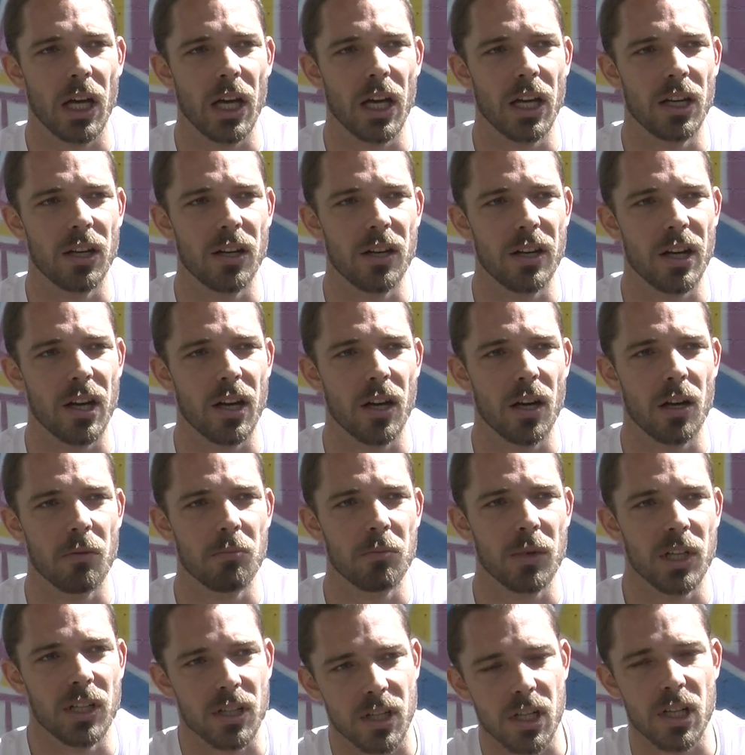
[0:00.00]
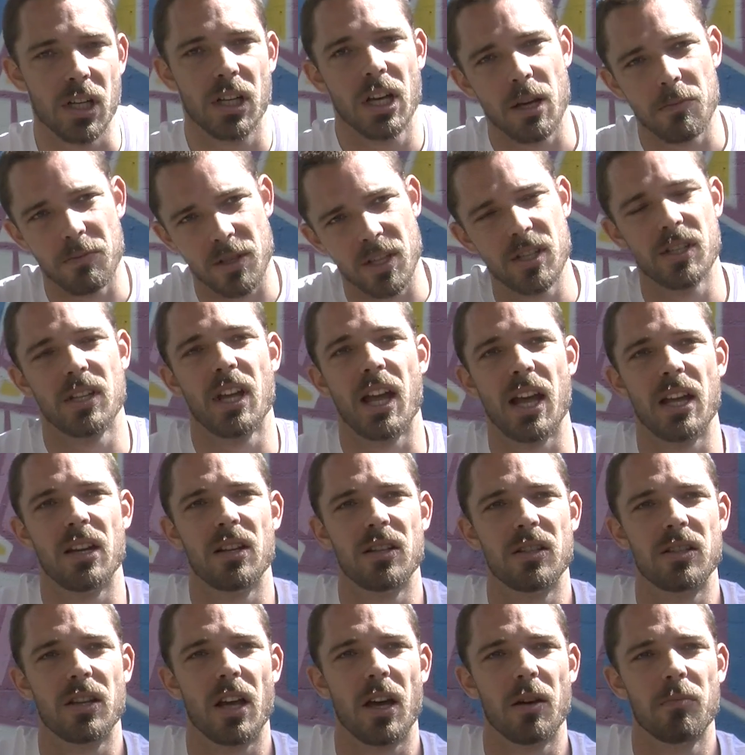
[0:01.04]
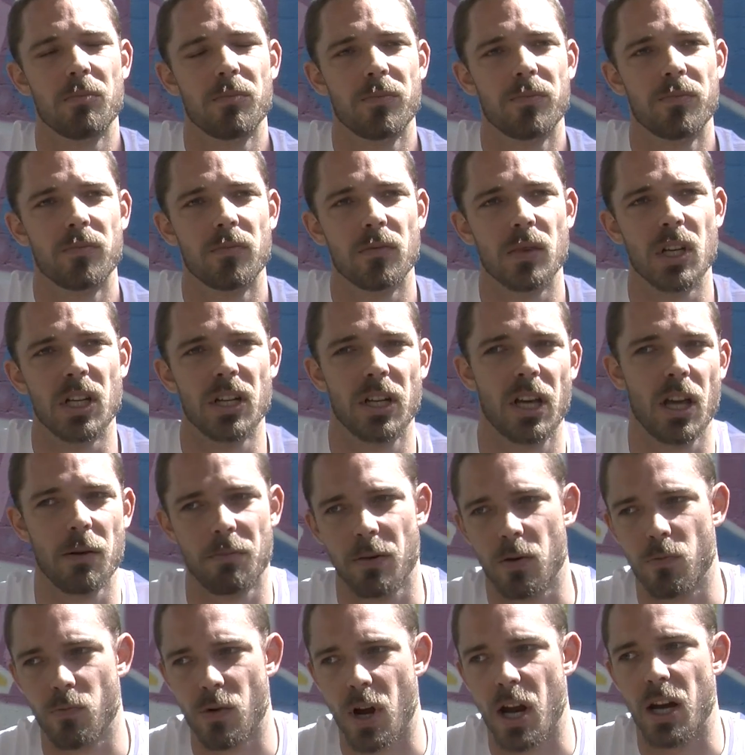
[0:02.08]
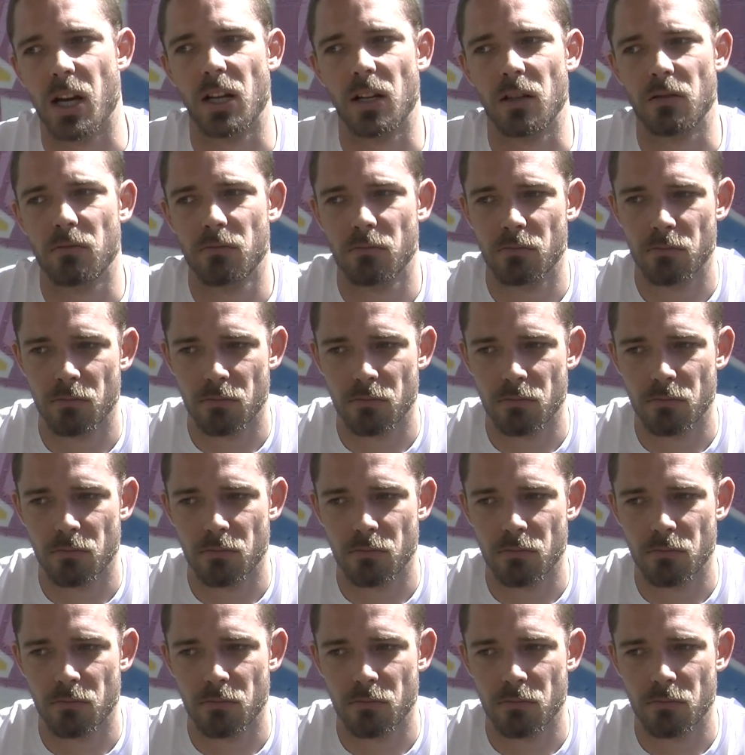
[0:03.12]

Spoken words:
and can keep the standards up and keep it running